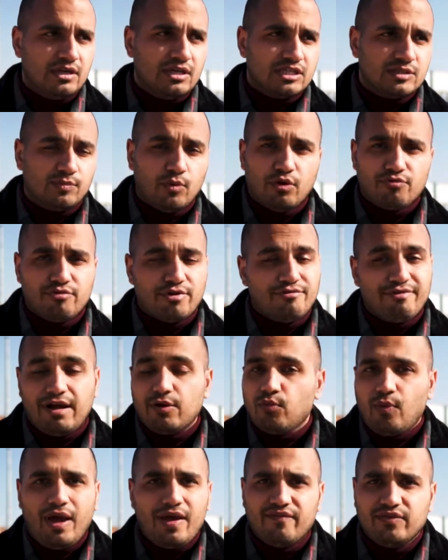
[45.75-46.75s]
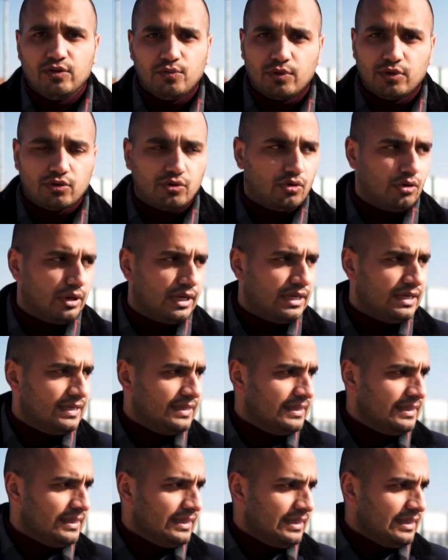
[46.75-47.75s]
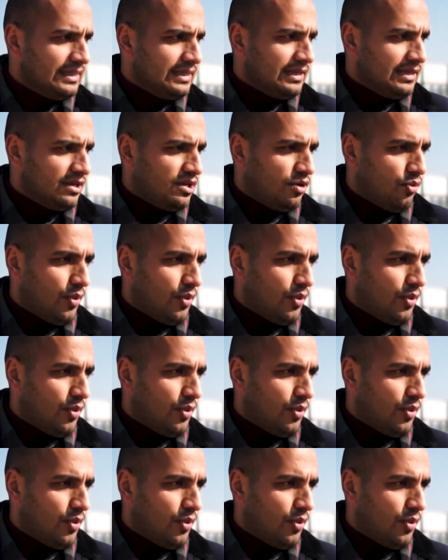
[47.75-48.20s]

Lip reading: small run around, whatever you want to call it.